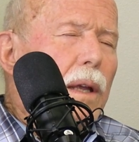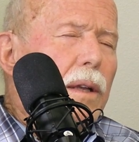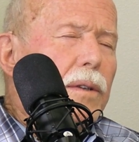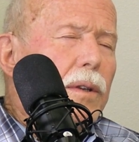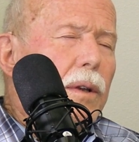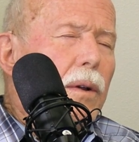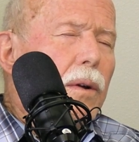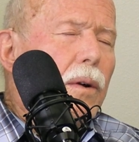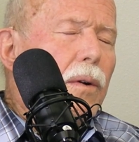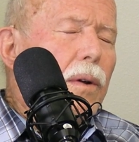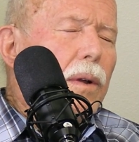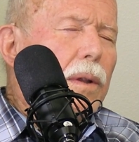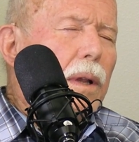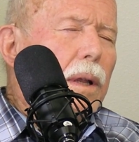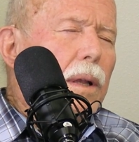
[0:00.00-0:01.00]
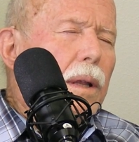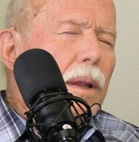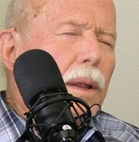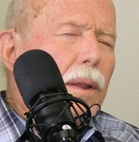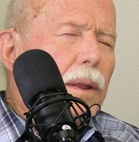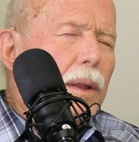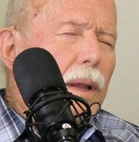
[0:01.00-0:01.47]
so
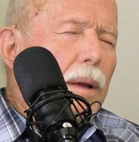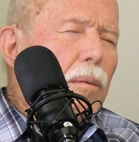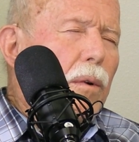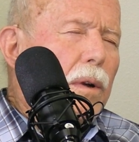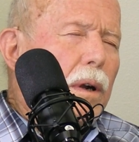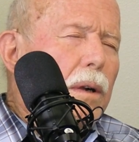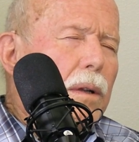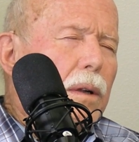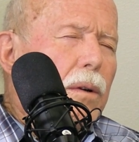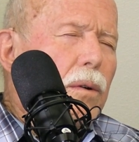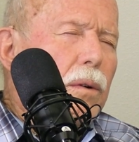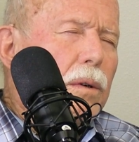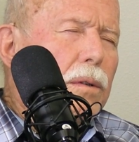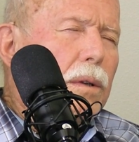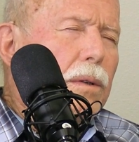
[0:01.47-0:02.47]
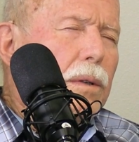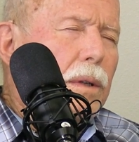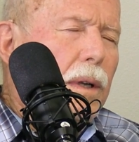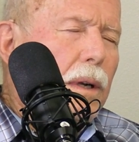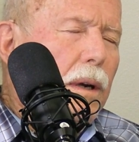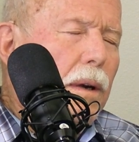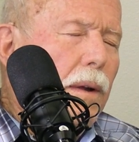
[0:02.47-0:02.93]
they watered their horses
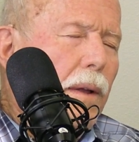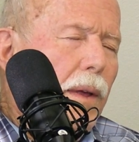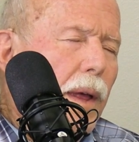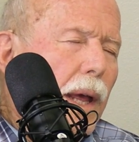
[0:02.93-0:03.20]
there,